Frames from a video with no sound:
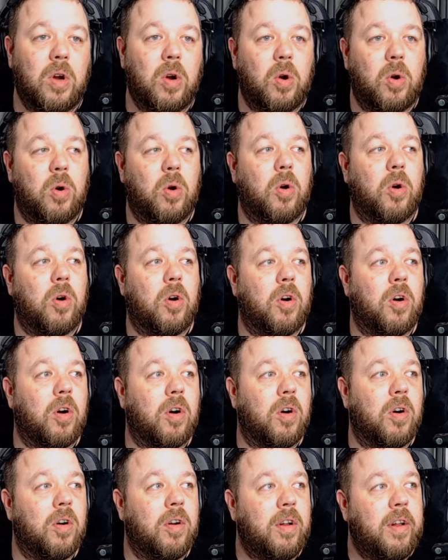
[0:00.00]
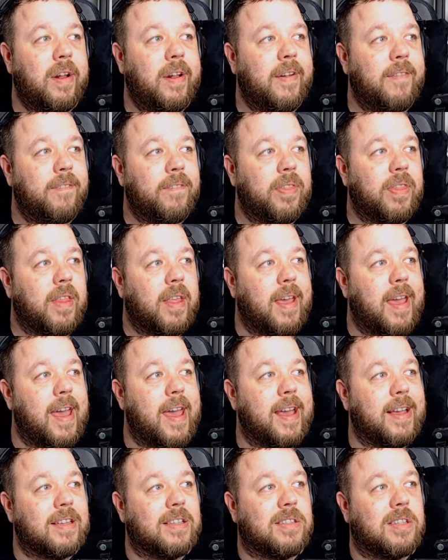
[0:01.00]
Or
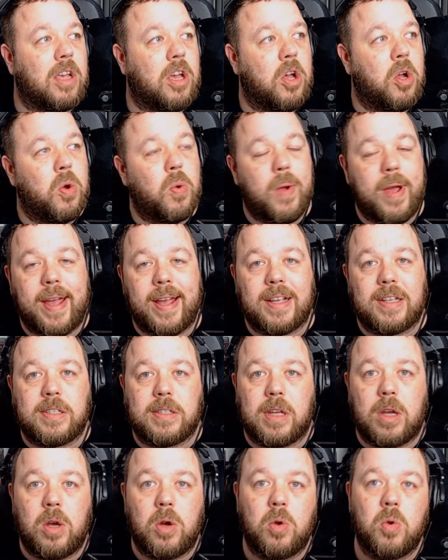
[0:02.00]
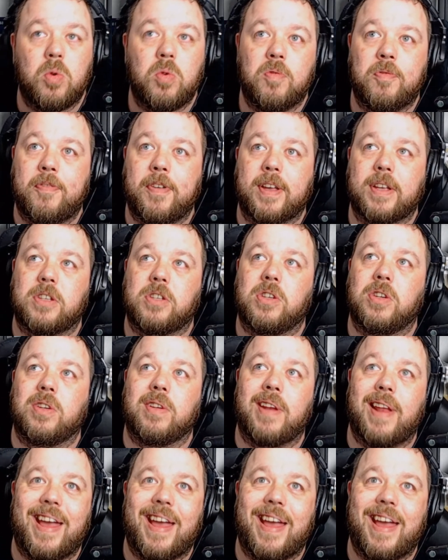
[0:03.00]
XOXO Vixen